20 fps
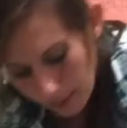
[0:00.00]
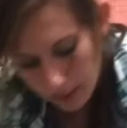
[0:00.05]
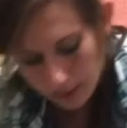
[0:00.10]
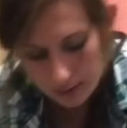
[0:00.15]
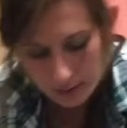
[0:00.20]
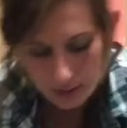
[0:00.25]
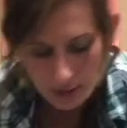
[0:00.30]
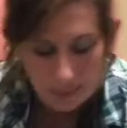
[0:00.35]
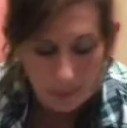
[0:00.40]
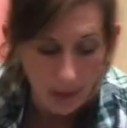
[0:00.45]
But
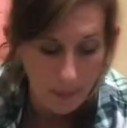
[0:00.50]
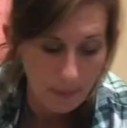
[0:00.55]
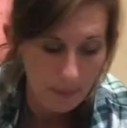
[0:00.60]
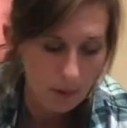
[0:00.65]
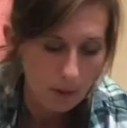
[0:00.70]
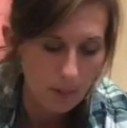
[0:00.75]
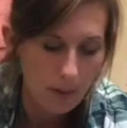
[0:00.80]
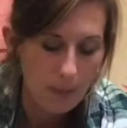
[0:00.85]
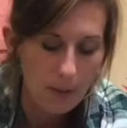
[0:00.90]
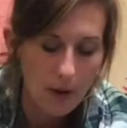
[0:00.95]
let's say I'm
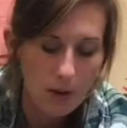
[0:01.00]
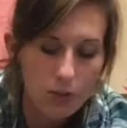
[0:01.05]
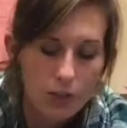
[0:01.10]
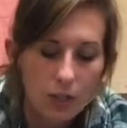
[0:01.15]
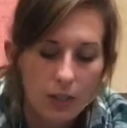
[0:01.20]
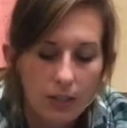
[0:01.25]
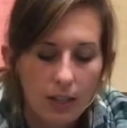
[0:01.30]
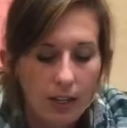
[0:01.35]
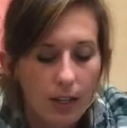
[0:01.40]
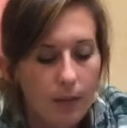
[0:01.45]
happy with my
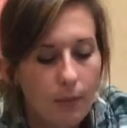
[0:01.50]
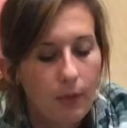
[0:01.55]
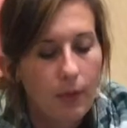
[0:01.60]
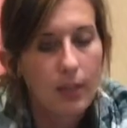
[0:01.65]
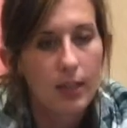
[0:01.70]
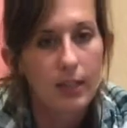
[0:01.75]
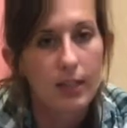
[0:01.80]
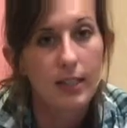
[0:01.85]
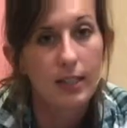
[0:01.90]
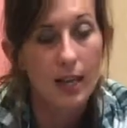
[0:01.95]
project and I'm
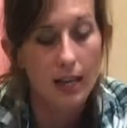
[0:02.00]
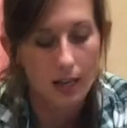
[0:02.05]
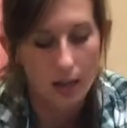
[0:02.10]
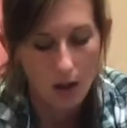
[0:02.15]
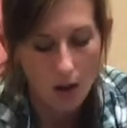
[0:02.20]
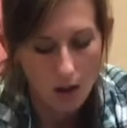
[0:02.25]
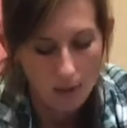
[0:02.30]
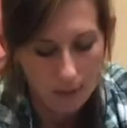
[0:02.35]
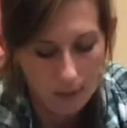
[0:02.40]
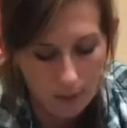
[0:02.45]
ready to take
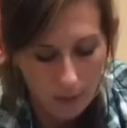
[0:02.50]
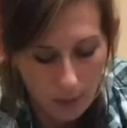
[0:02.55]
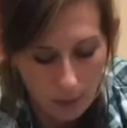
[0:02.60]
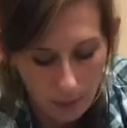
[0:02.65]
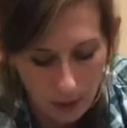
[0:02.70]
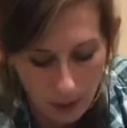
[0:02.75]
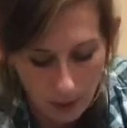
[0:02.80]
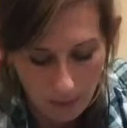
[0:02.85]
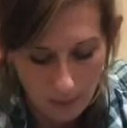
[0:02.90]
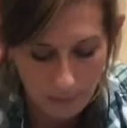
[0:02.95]
it off of the
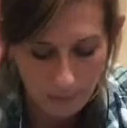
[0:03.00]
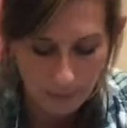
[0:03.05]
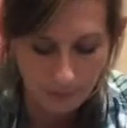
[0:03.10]
wheel.